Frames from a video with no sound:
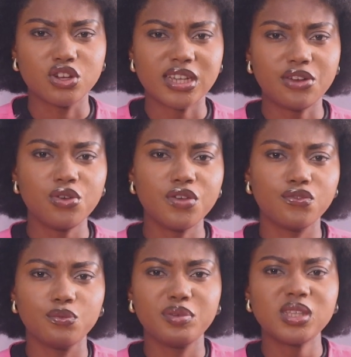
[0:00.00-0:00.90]
because I know
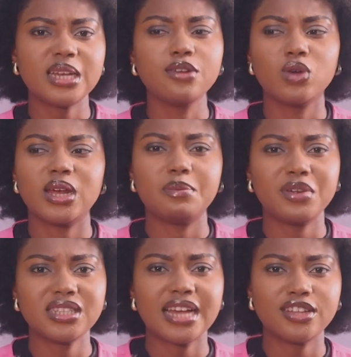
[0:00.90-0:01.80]
if you beat anyone and the
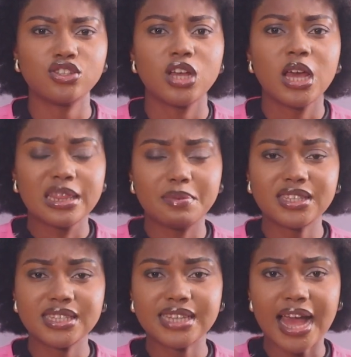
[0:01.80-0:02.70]

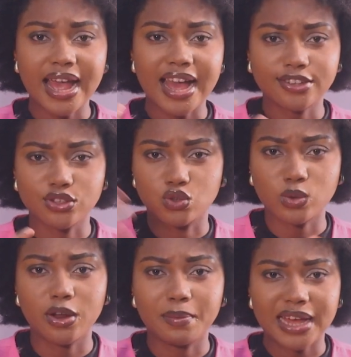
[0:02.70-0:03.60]
person's eye has to
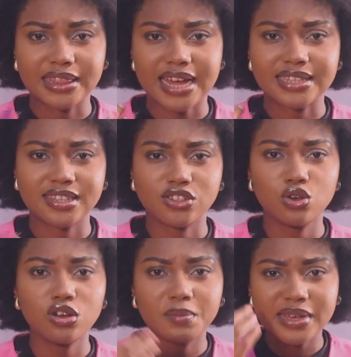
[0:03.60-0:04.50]
swell up like that, there's
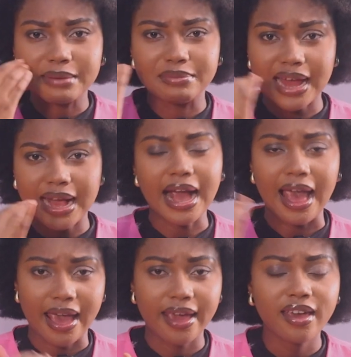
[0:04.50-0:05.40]
going to be a black
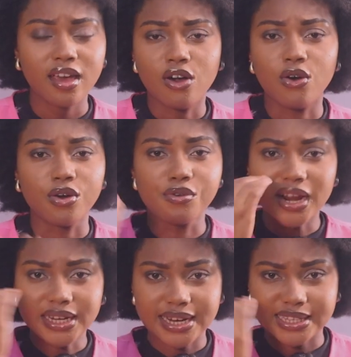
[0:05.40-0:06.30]
eye or a
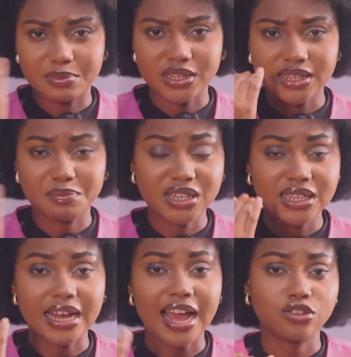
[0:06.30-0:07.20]
redness beneath
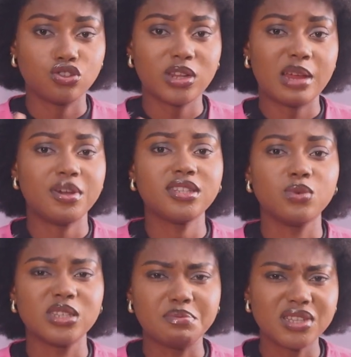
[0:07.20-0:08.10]
the eye to show that the person
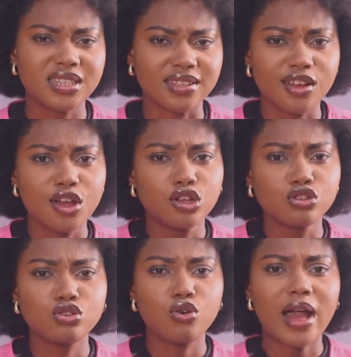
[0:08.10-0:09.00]
was beaten.
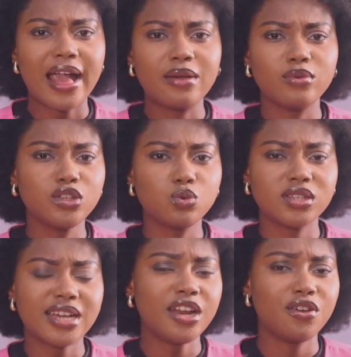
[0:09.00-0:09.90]
So I
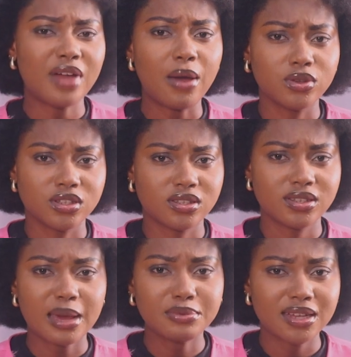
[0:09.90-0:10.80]
was
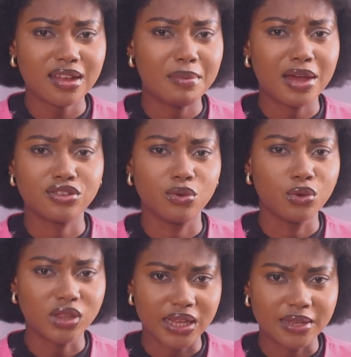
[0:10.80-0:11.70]
skeptical about the
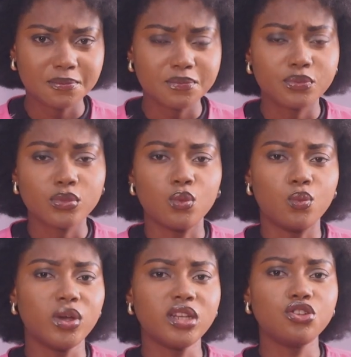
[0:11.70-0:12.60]
whole thing.
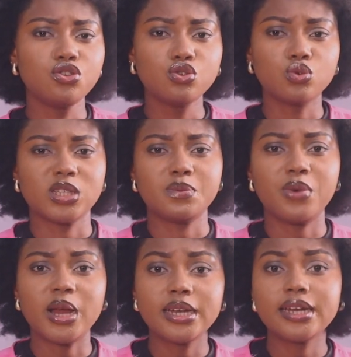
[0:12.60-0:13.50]
When the news was
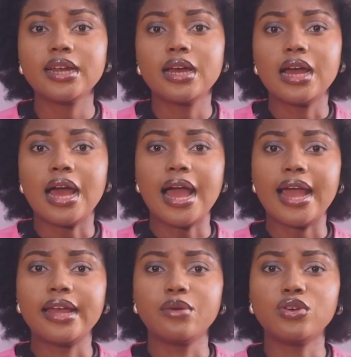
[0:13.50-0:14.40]
spreading,
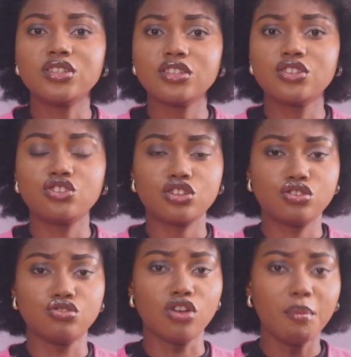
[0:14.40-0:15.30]
I wasn't
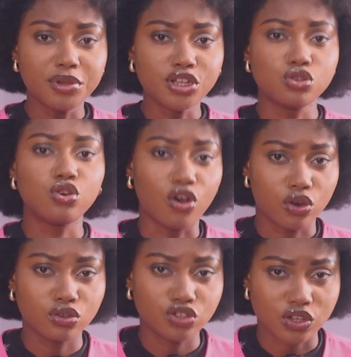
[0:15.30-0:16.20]
just jumping into
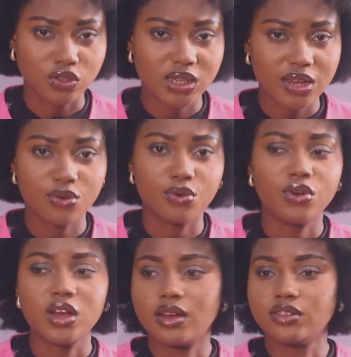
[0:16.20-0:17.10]
conclusions to say,
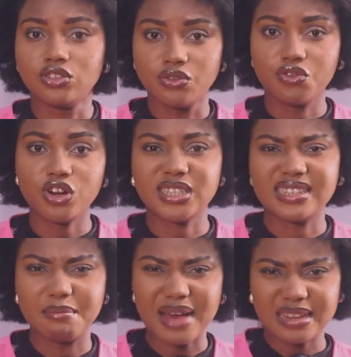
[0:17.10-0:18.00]
oh, Lil Frosh is
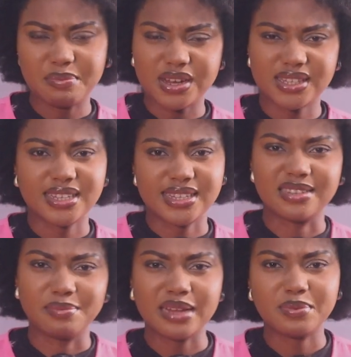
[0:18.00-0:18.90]
a bad person,
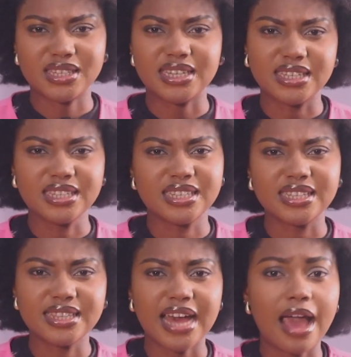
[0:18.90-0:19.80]
he's a bad person, he did this, he
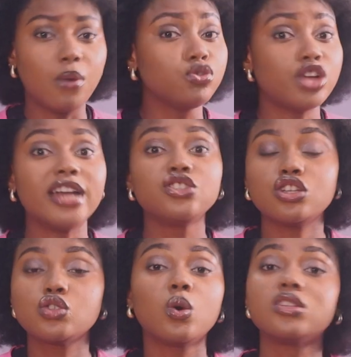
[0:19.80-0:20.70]
did that, which I
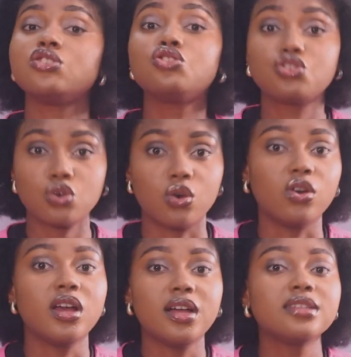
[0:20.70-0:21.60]
just wasn't sure.
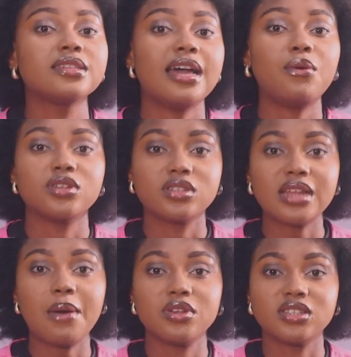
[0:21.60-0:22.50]
That was
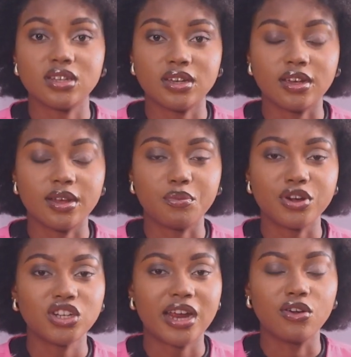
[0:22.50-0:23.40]
the
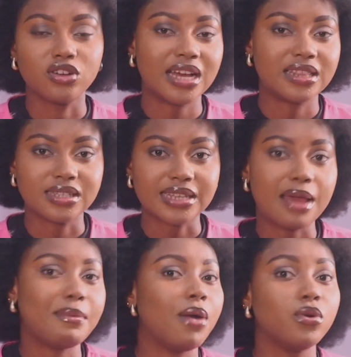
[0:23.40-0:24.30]
impression I got at the
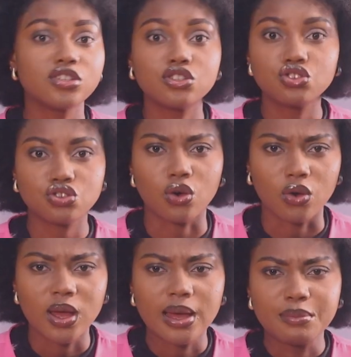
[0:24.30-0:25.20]
time. I wasn't
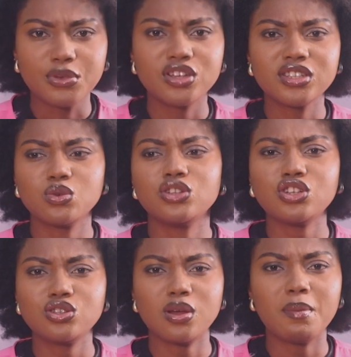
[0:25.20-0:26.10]
sure because it was
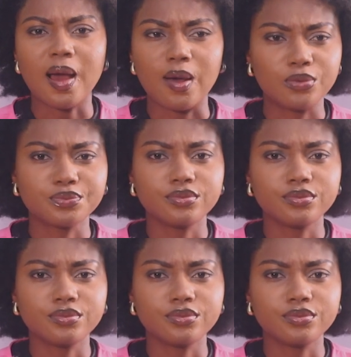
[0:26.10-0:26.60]
just somehow.